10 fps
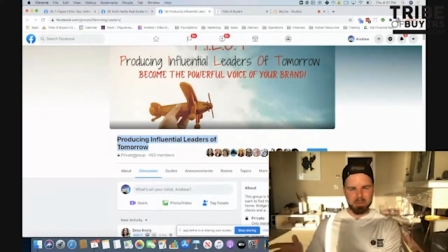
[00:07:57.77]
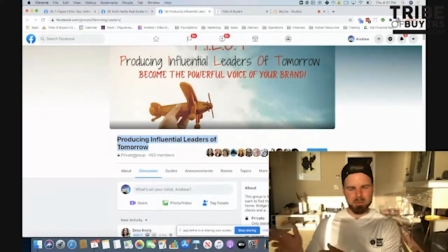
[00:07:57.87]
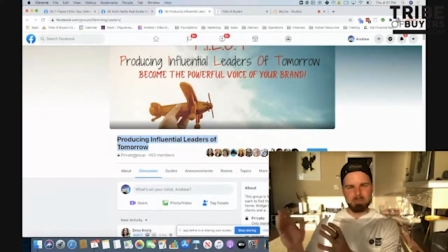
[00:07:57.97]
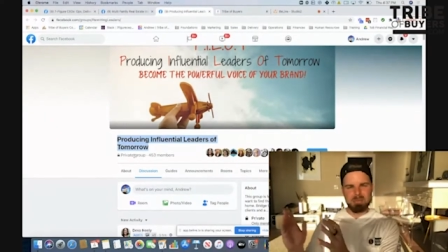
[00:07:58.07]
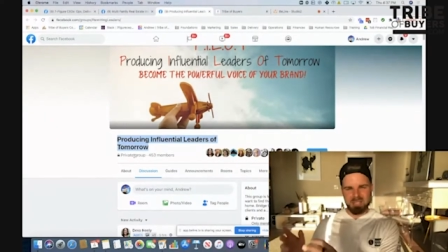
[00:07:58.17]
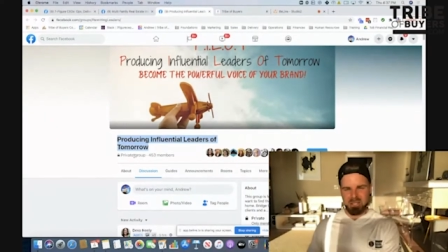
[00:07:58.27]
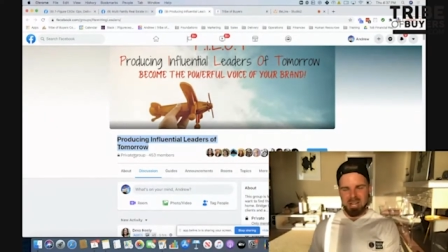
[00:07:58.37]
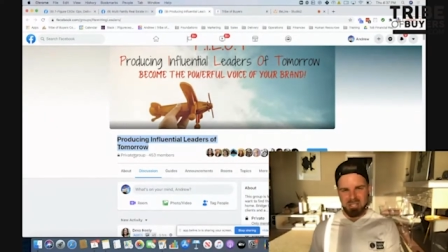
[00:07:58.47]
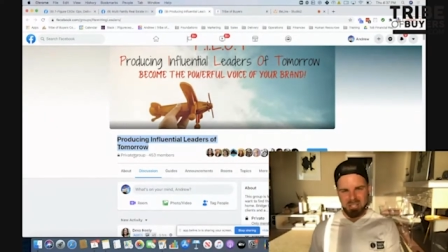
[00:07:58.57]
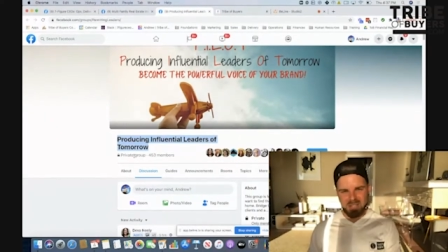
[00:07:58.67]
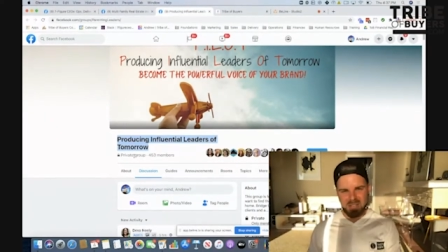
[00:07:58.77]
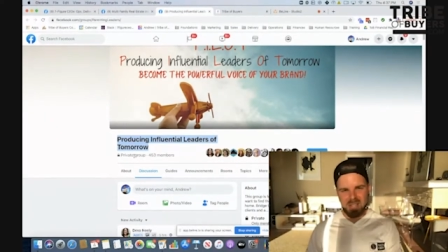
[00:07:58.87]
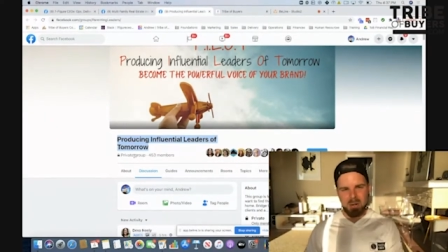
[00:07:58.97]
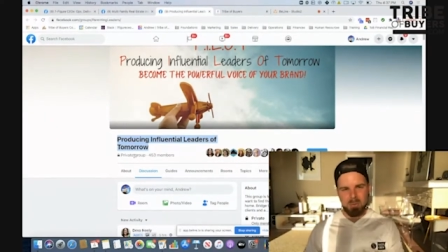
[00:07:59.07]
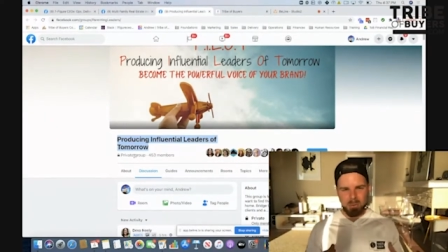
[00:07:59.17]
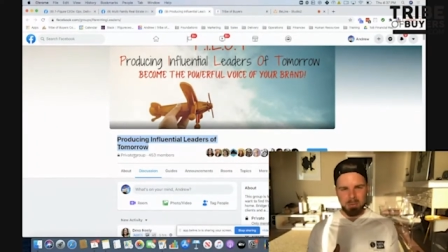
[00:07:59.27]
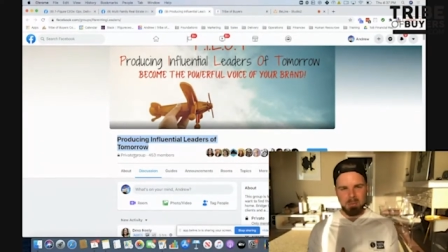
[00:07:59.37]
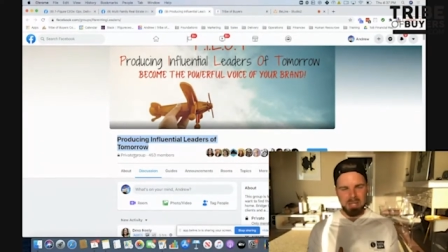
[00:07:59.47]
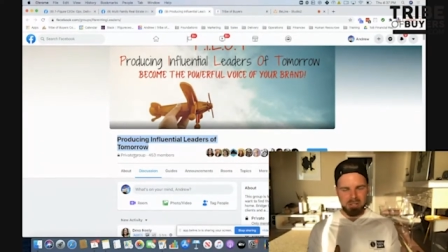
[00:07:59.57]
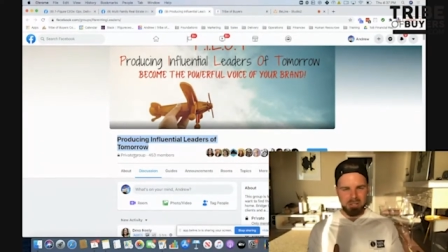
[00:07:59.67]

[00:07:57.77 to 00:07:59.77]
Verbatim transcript: group suggestions, we want to make sure